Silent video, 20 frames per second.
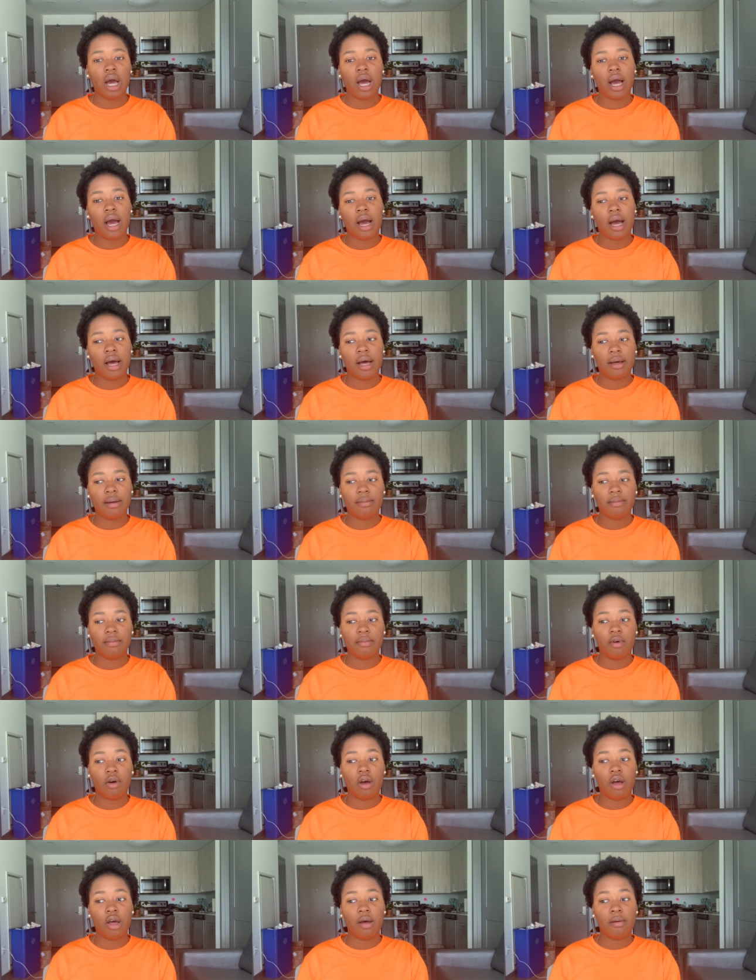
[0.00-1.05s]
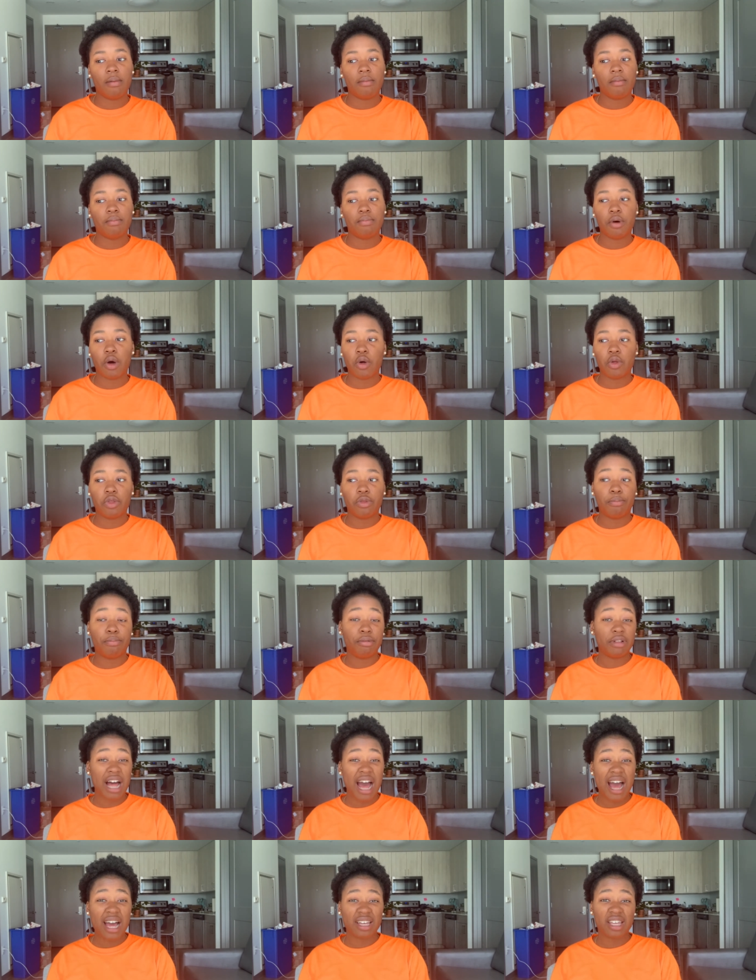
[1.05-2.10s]
Um, both
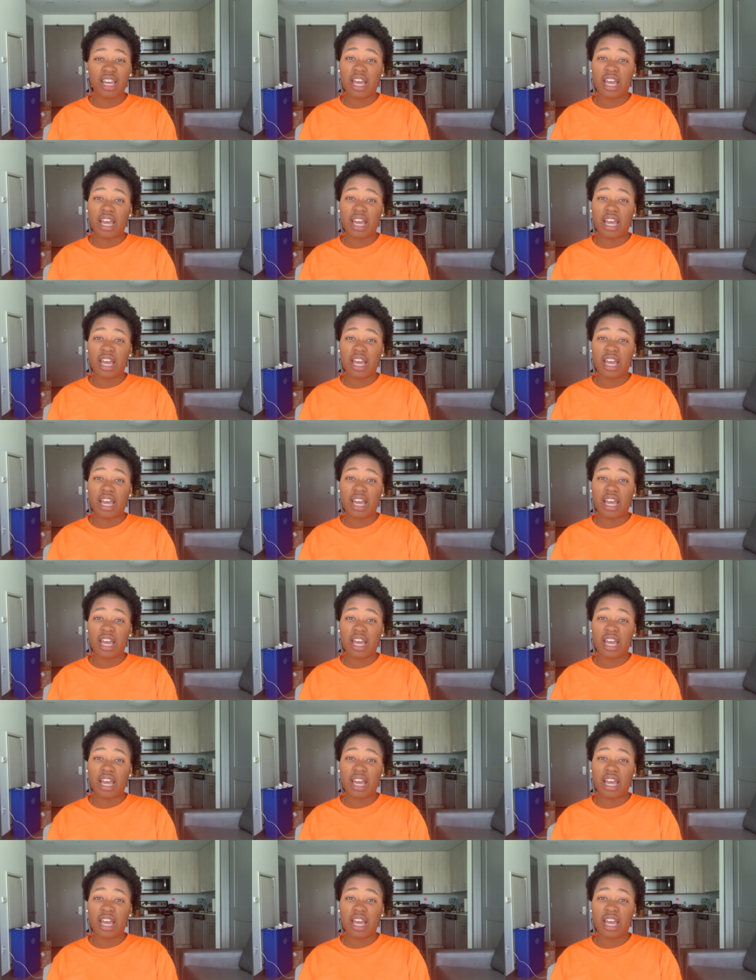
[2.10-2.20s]
black